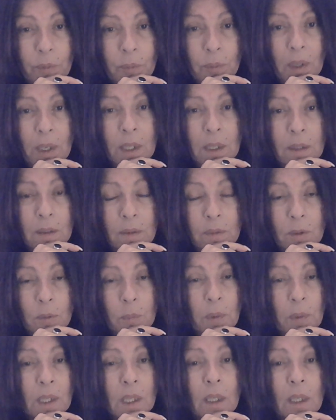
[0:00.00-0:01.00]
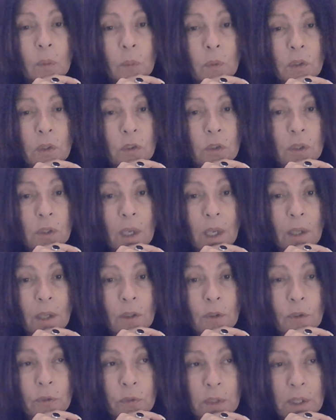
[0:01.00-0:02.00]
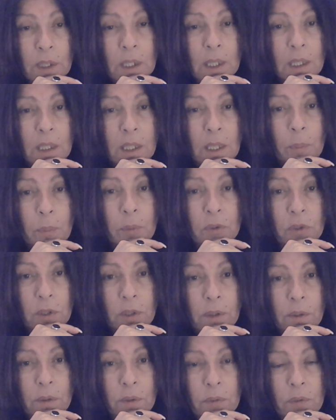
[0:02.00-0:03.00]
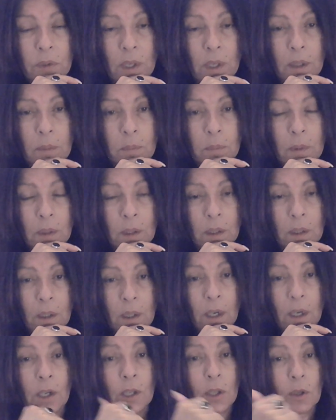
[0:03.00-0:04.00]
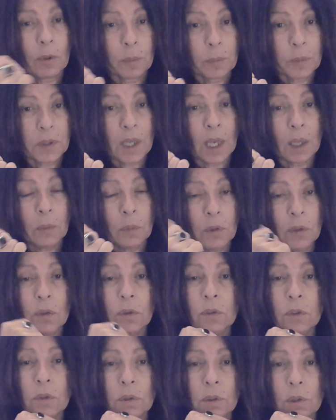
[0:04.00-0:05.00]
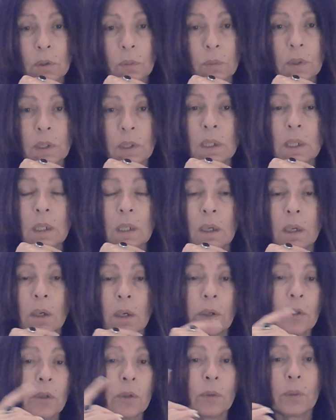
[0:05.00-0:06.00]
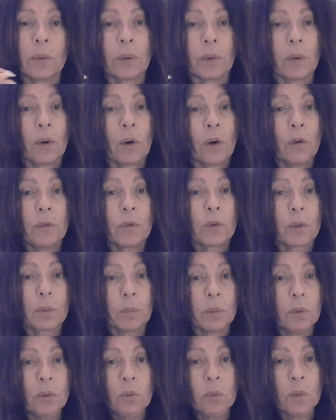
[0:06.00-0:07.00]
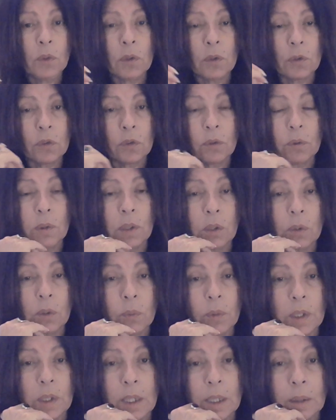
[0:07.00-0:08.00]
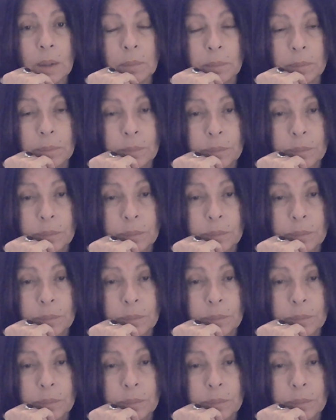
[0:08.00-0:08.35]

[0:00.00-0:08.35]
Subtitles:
right? Depending on how you're feeling at that particular time. Are you upset when you're doing the reading? Are you over the moon when you're doing the reading?